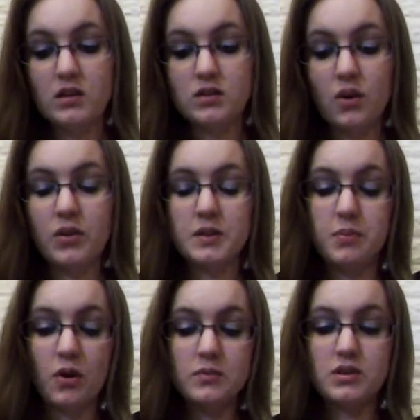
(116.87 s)
So this
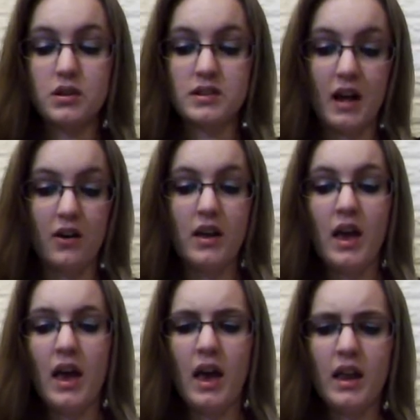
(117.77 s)
poem starts out,
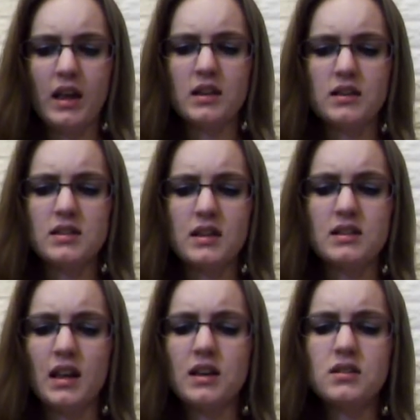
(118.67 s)
and it
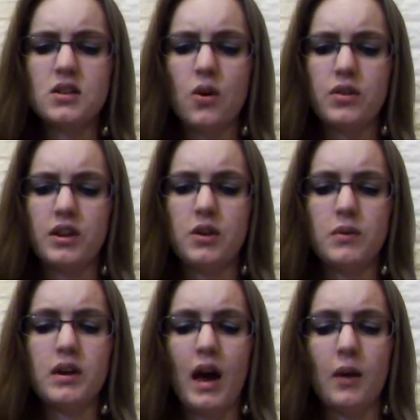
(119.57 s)
says, "Let us go then,
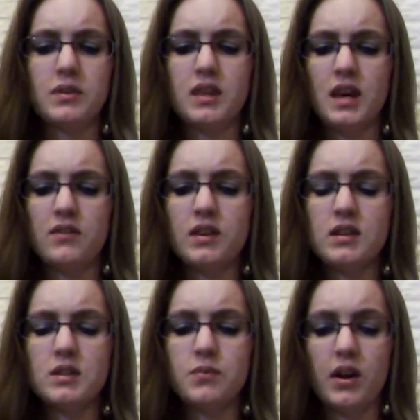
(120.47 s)
you and I, with the evening
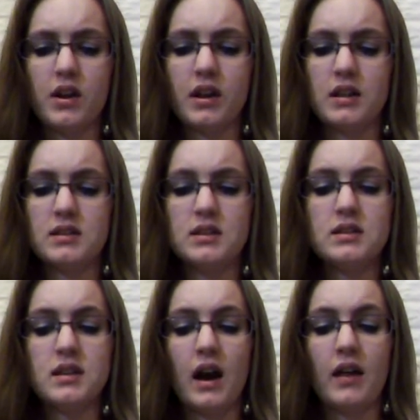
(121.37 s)
is spread out against the
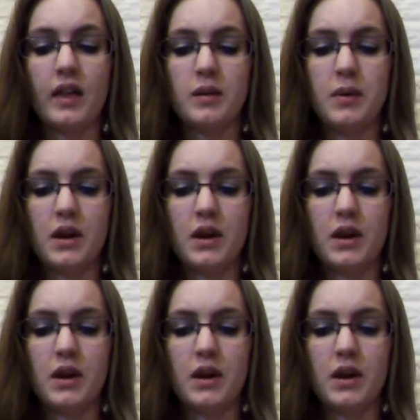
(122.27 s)
sky, like a